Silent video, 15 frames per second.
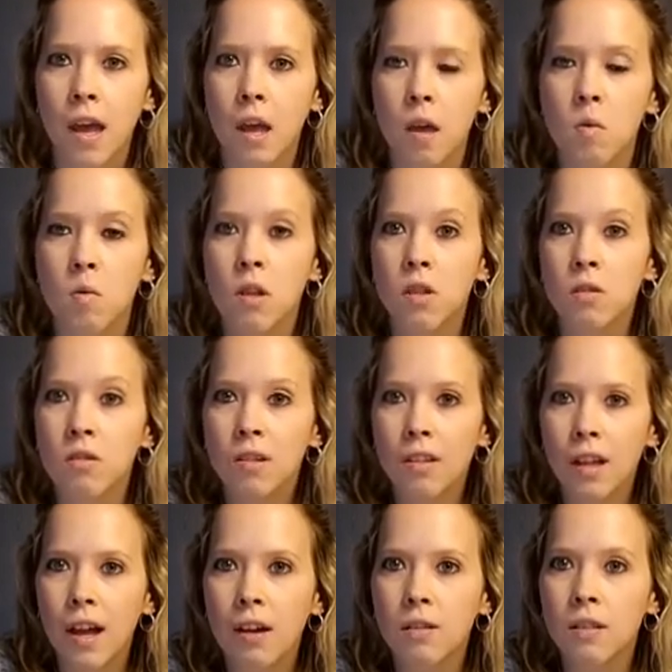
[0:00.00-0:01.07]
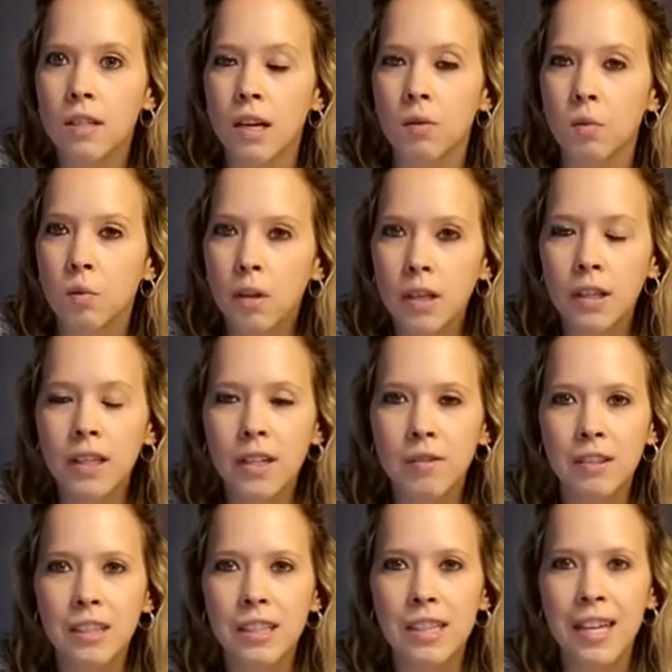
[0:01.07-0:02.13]
And when those clouds get really,
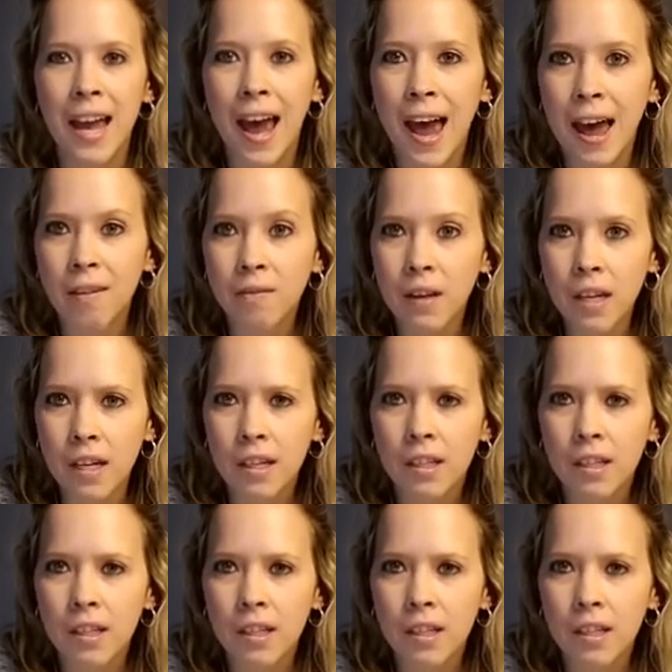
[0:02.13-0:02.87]
really heavy,